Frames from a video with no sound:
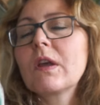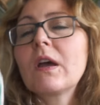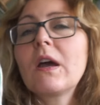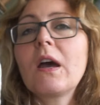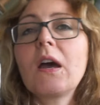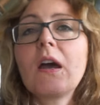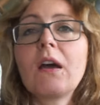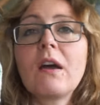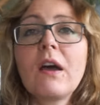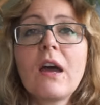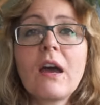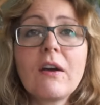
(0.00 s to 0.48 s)

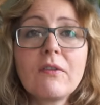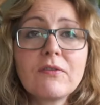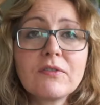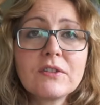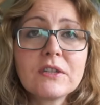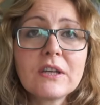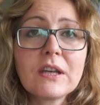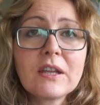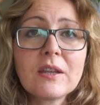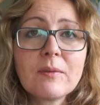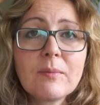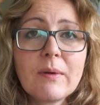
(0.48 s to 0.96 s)
I have to
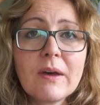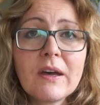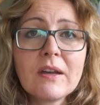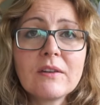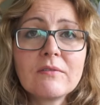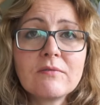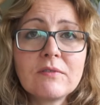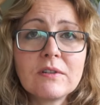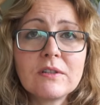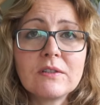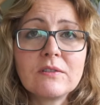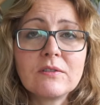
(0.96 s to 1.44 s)
get the
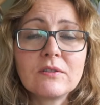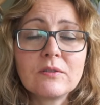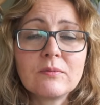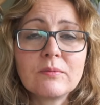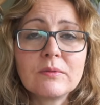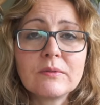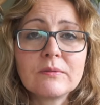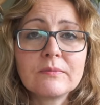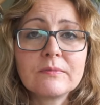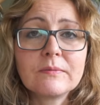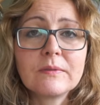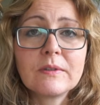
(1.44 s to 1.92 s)
pattern written up.
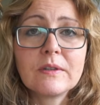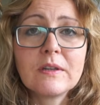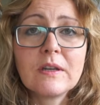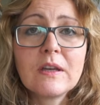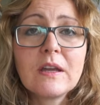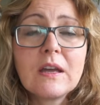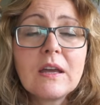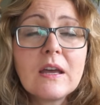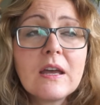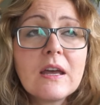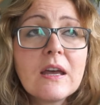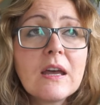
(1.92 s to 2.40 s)

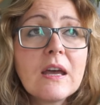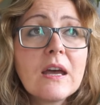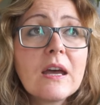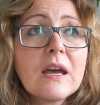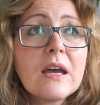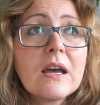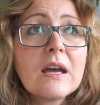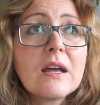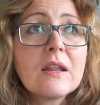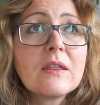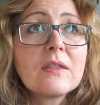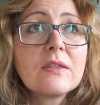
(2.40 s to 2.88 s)

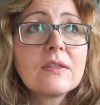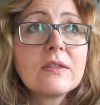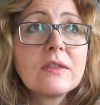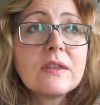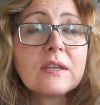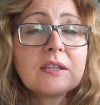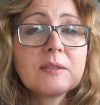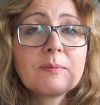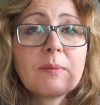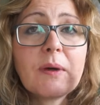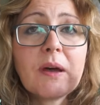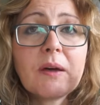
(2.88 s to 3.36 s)

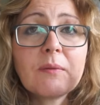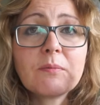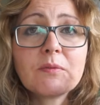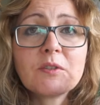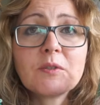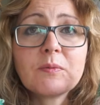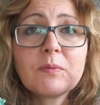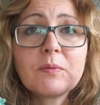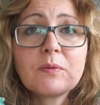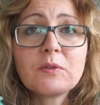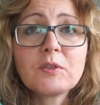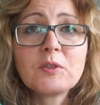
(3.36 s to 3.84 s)
This pattern was
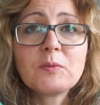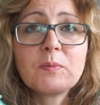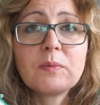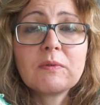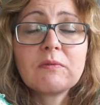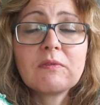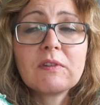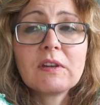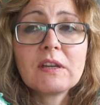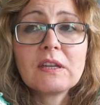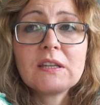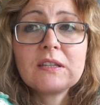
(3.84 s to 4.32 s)
supposed to be
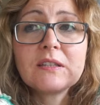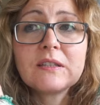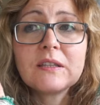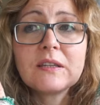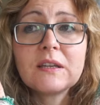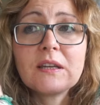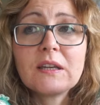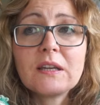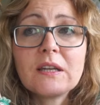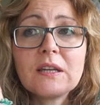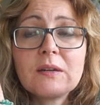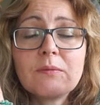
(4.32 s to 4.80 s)
released
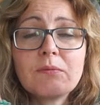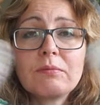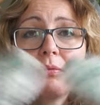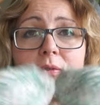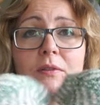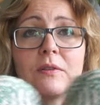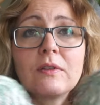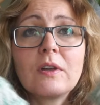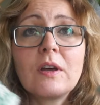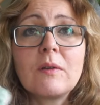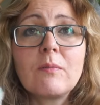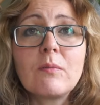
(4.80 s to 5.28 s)
in
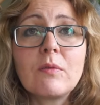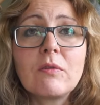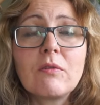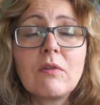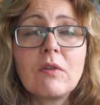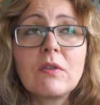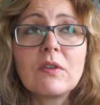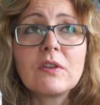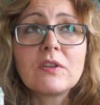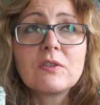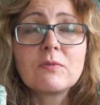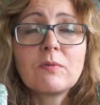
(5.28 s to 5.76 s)
April and we're
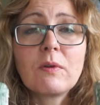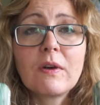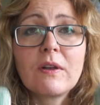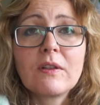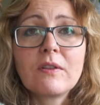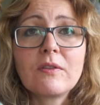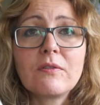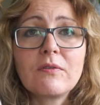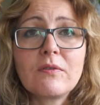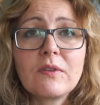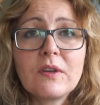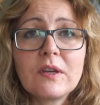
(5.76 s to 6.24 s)
on the
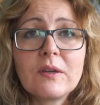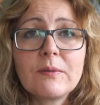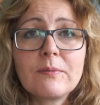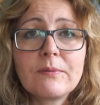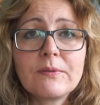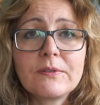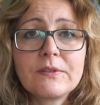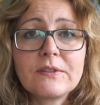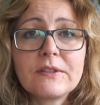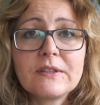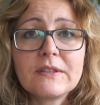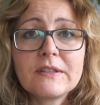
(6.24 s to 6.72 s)
twelfth of
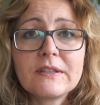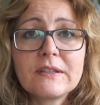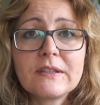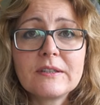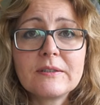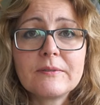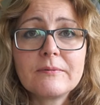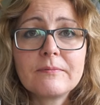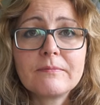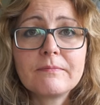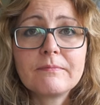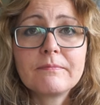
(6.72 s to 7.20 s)
April today.
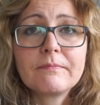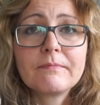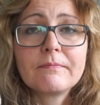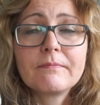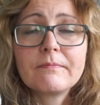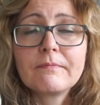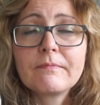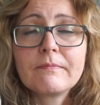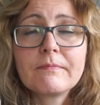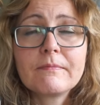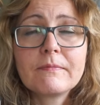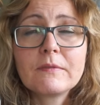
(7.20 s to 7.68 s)

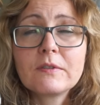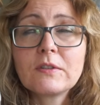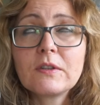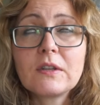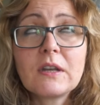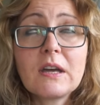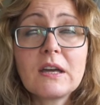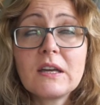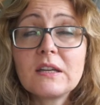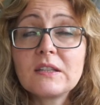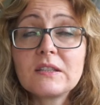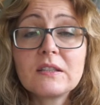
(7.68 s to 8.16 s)
So
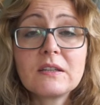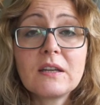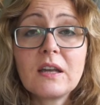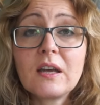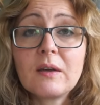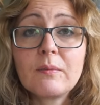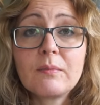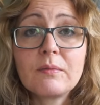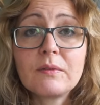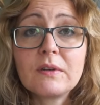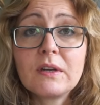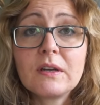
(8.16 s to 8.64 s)
that isn't
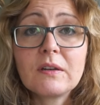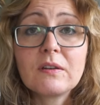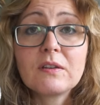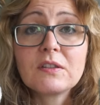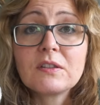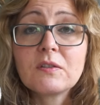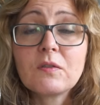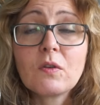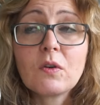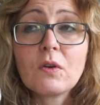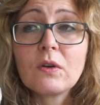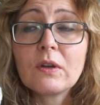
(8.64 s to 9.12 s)
happening because
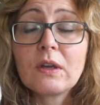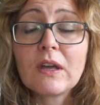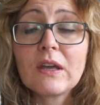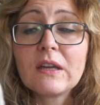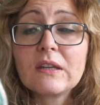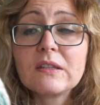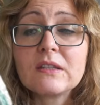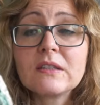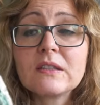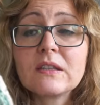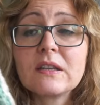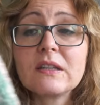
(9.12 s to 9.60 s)
they've got to get
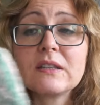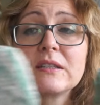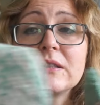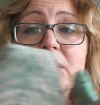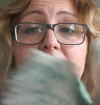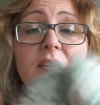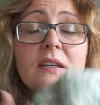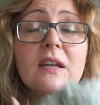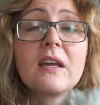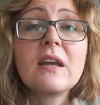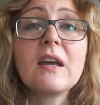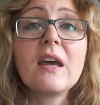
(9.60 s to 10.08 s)
into
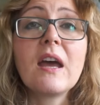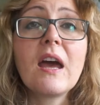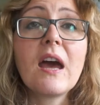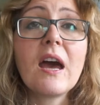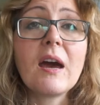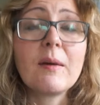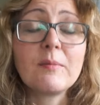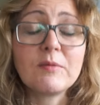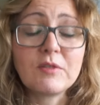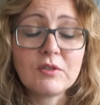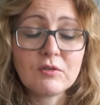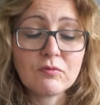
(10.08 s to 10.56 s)
testing.
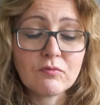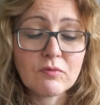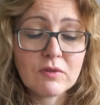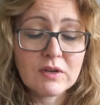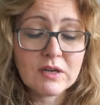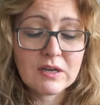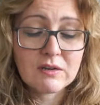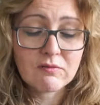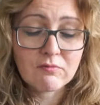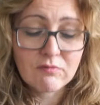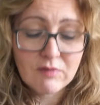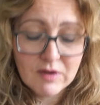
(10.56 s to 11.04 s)
I'm just
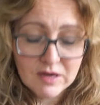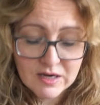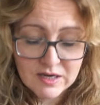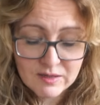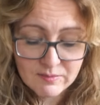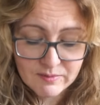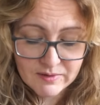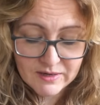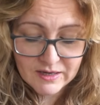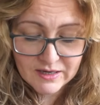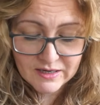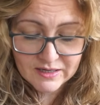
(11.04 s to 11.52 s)
really, really
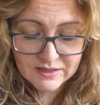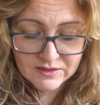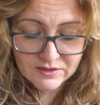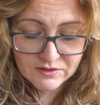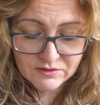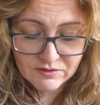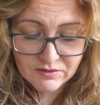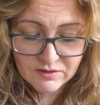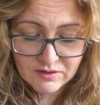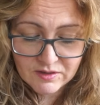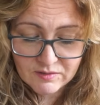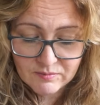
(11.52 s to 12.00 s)
behind
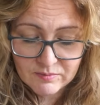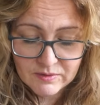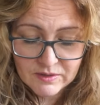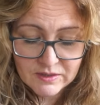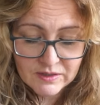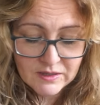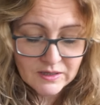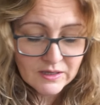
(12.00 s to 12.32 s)
on them.